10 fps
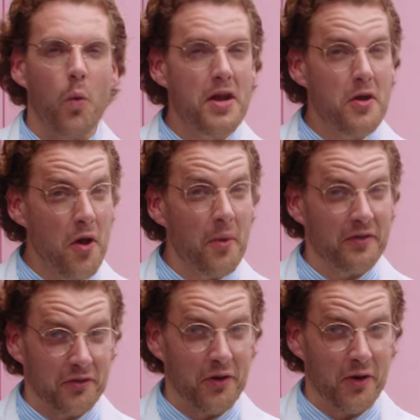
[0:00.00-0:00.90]
We know
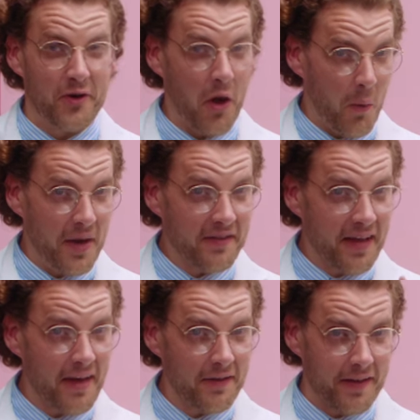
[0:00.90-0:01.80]
it's good. We
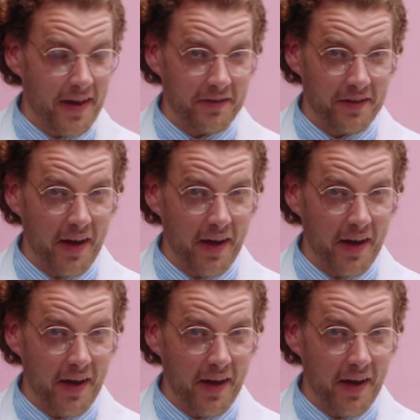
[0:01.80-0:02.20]
taste test it